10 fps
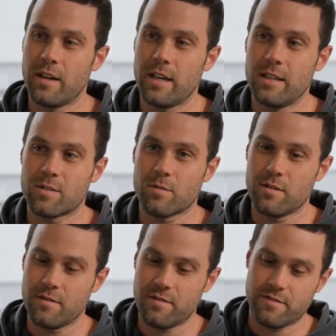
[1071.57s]
any sort
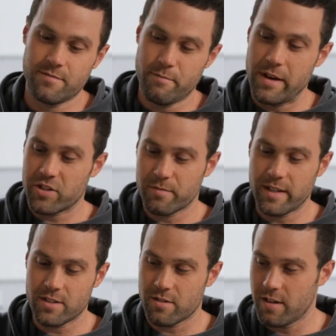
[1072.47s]
of
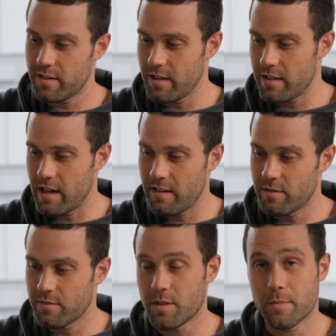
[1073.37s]
measurements or anything like that,
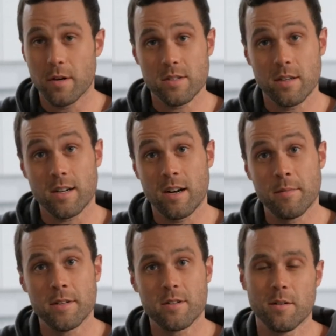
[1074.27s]
feel free to post in the
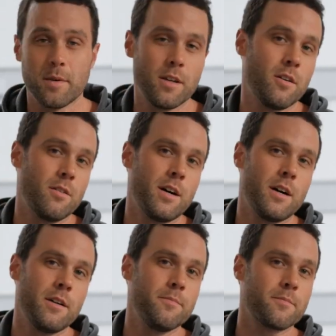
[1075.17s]
comments or let me know
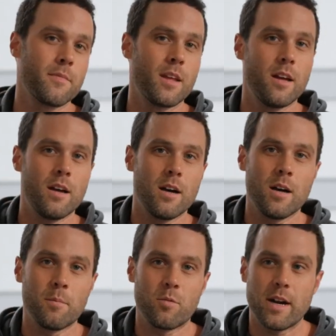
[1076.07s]
on
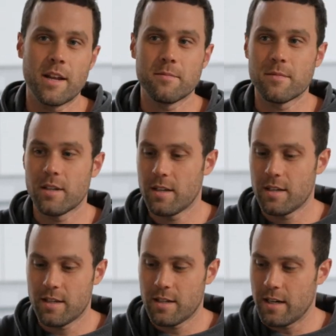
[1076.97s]
Reddit.
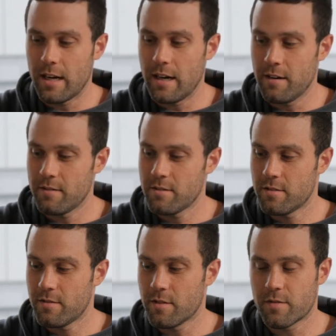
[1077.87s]

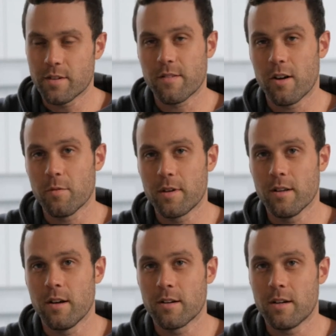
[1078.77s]
Feel free to follow me
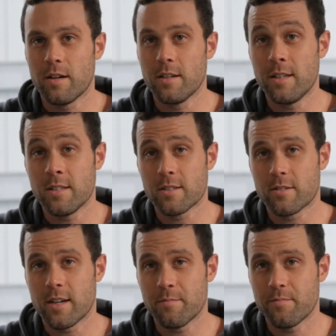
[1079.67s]
along on
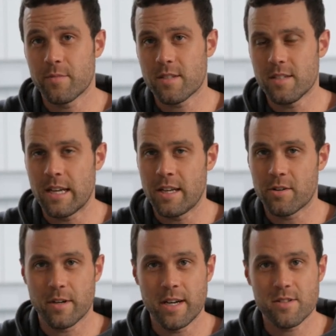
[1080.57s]
Instagram. It's Denny
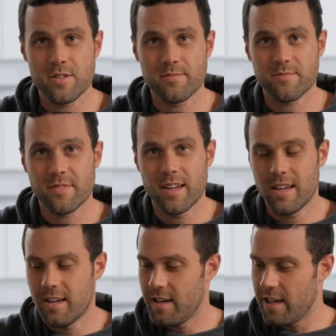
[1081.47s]
Creates.
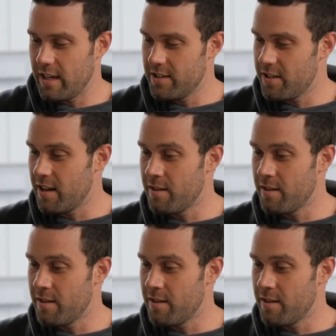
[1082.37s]
And